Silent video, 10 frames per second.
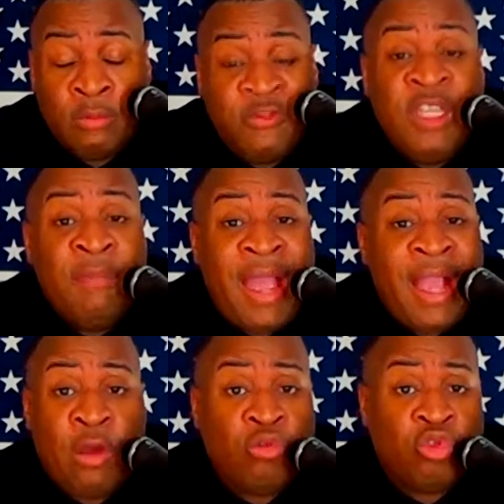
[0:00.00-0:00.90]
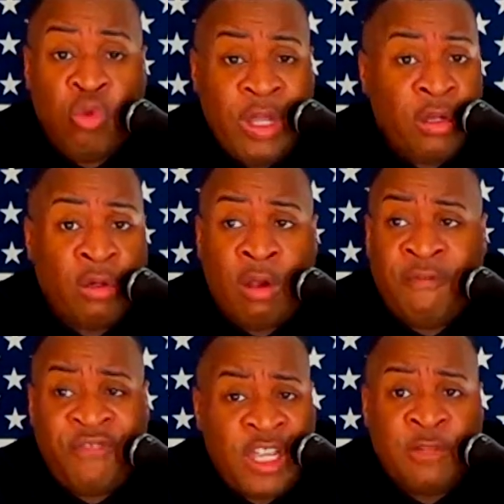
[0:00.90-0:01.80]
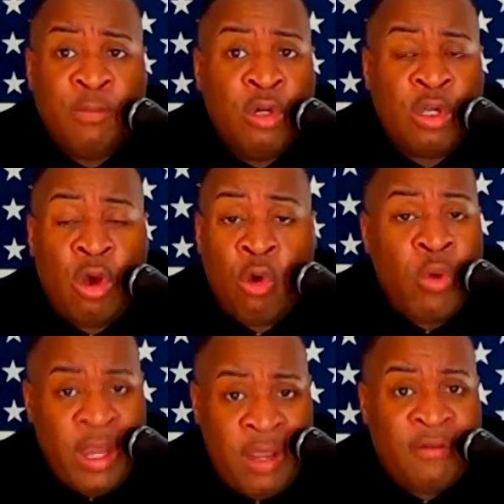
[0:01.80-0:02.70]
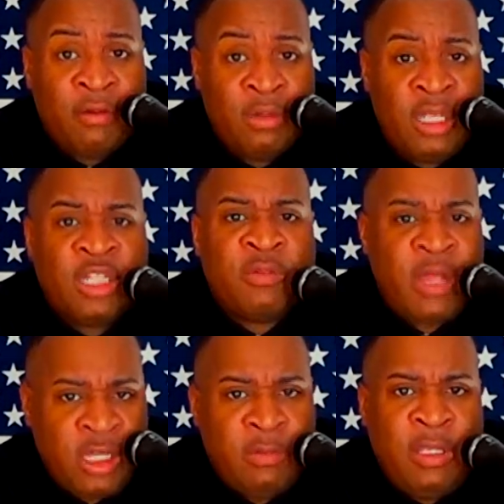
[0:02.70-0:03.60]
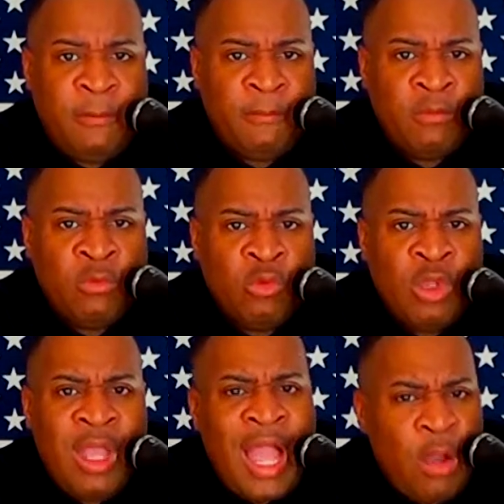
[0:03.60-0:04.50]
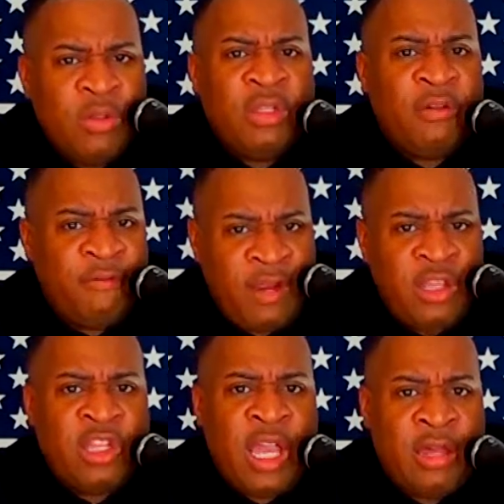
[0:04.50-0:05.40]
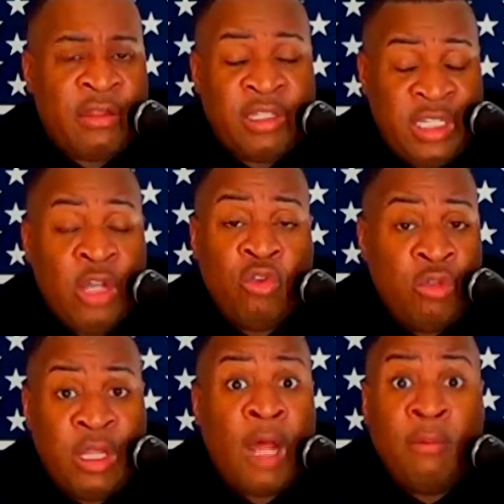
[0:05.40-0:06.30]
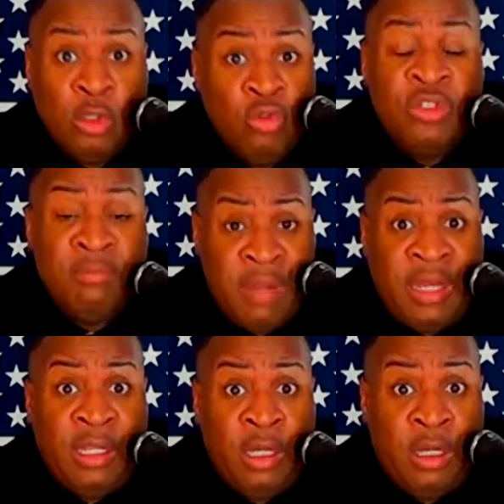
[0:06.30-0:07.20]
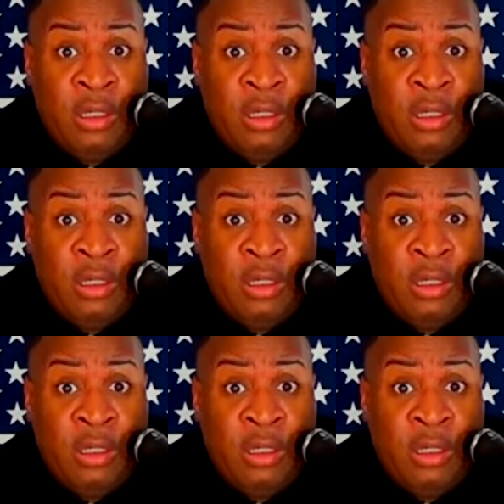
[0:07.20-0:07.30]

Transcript: feedback on Twitter or Facebook or wherever. Explain to me, how is it a franchise can tell you that I'm losing money,